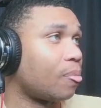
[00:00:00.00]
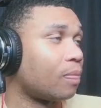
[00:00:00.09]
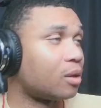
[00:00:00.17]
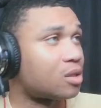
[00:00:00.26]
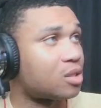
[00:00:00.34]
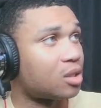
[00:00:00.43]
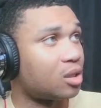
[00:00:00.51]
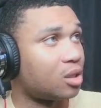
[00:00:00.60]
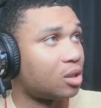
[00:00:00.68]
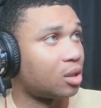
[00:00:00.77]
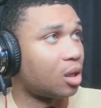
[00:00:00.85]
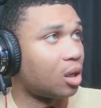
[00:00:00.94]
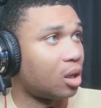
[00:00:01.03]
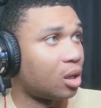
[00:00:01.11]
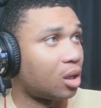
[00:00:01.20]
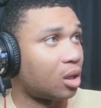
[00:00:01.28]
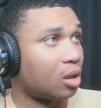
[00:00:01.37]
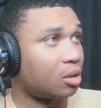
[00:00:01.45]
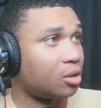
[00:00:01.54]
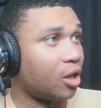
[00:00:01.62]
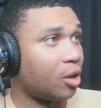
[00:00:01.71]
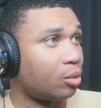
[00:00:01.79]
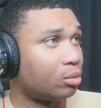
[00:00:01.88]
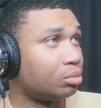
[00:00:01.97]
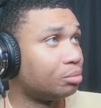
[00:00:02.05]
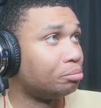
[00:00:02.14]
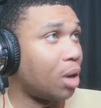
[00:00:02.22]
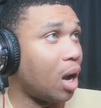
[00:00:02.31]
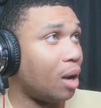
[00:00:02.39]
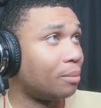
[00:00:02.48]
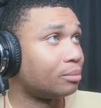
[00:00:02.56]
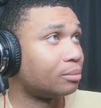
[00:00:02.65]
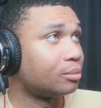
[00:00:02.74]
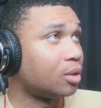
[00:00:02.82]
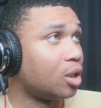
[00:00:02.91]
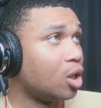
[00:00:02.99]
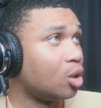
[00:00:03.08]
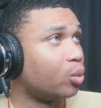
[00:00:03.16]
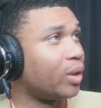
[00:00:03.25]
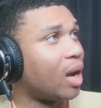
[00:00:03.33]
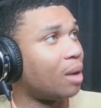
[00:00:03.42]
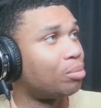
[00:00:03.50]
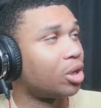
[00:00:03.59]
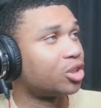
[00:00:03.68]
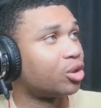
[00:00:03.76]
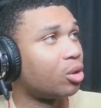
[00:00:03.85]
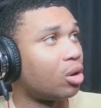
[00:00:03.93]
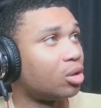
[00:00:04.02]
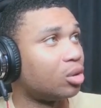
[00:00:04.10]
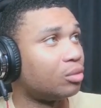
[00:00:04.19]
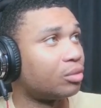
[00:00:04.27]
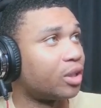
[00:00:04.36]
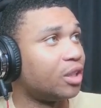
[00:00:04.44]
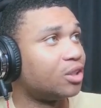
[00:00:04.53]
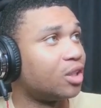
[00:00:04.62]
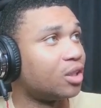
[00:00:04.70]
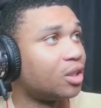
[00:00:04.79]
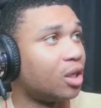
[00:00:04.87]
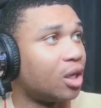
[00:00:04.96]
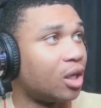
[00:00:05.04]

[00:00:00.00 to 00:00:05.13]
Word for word: Let's see. Yeah, bop. We got pressure all over. He's gonna